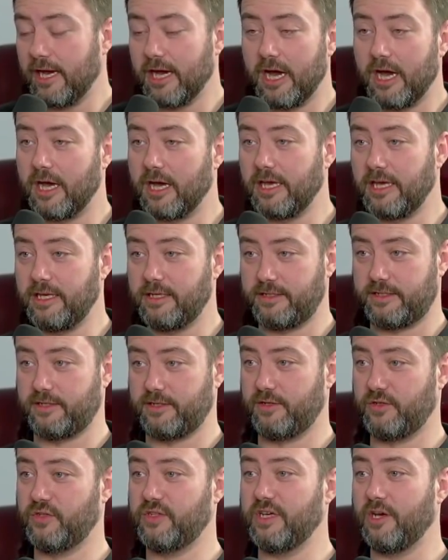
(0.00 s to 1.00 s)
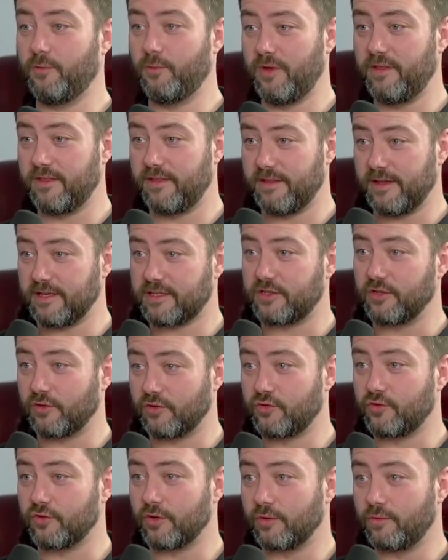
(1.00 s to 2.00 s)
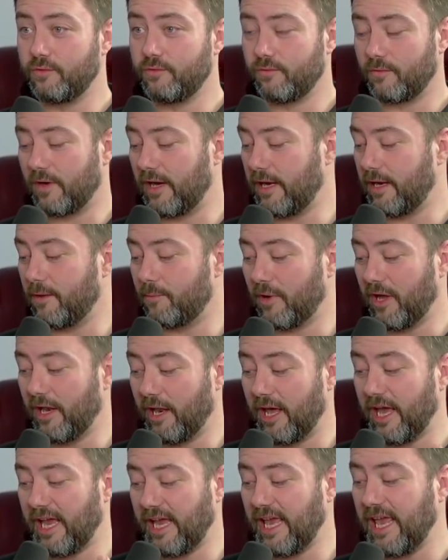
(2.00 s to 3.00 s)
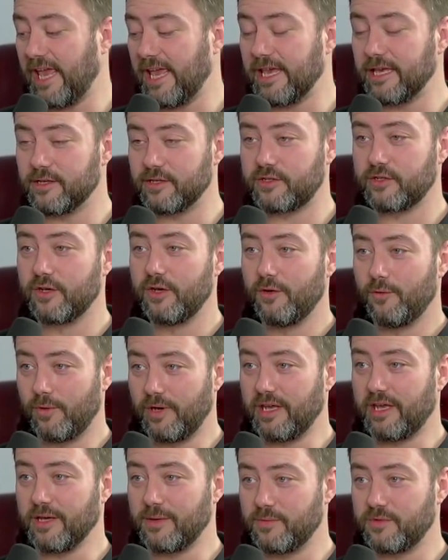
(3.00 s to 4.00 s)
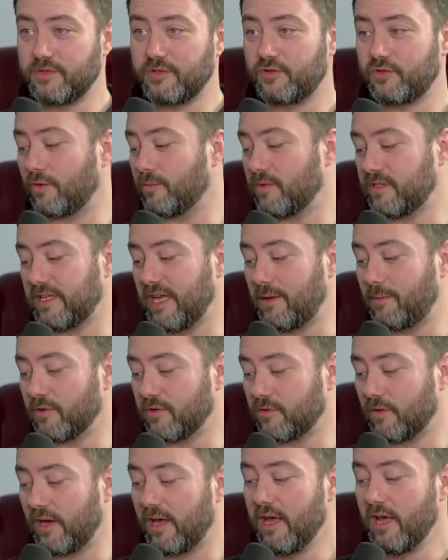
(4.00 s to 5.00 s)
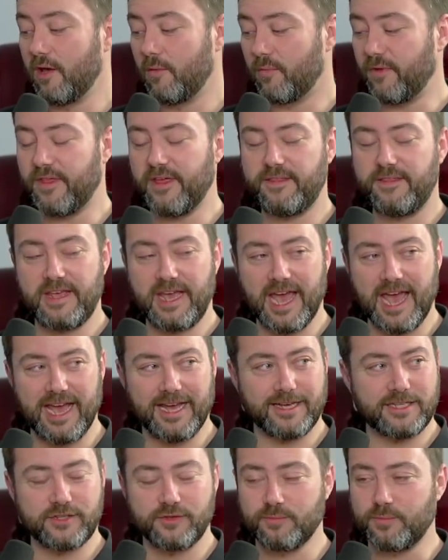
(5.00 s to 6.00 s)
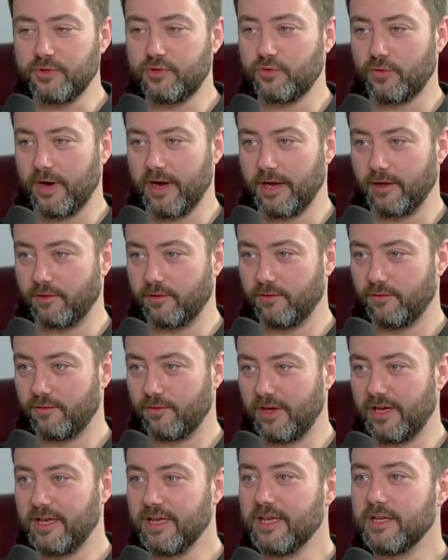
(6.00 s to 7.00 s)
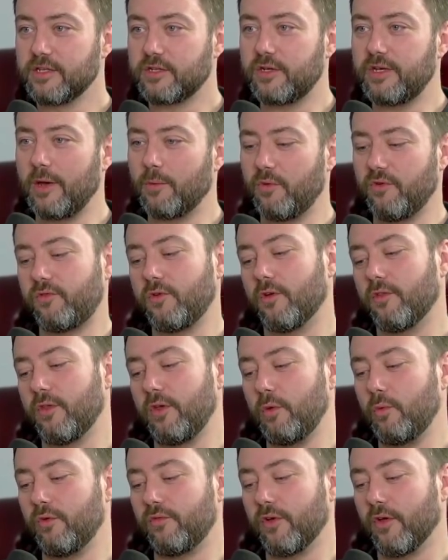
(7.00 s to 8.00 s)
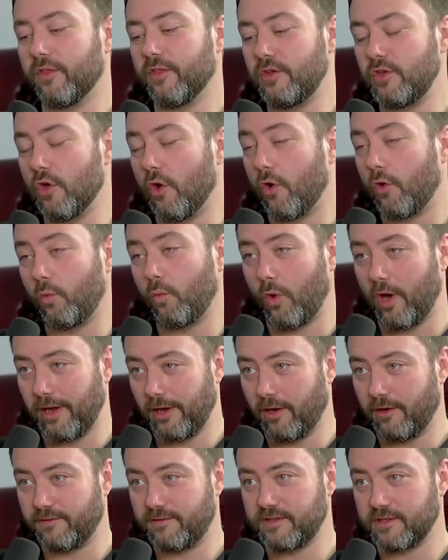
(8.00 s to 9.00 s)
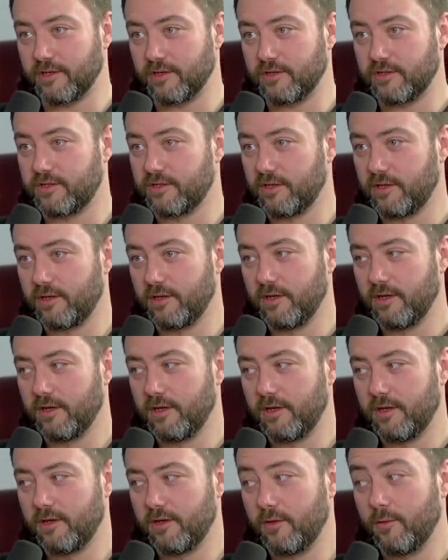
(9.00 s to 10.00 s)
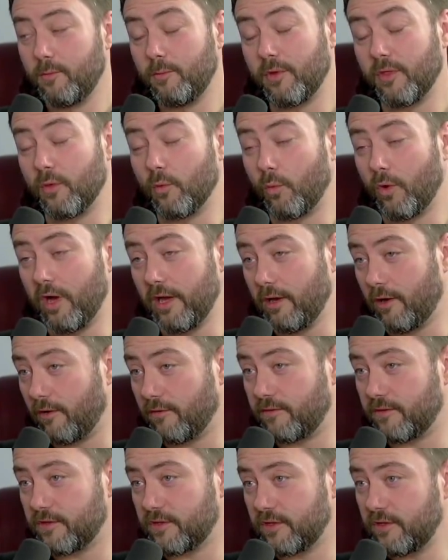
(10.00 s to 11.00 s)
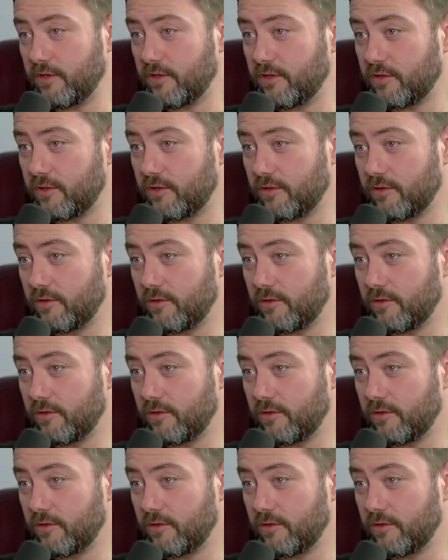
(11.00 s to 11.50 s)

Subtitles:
eyes tell me that that's not true, right? And my lying ears when it comes to Trump's statements, right? But then the acts of betrayal, right? So yeah, we've got the non-white officers, but the white officers,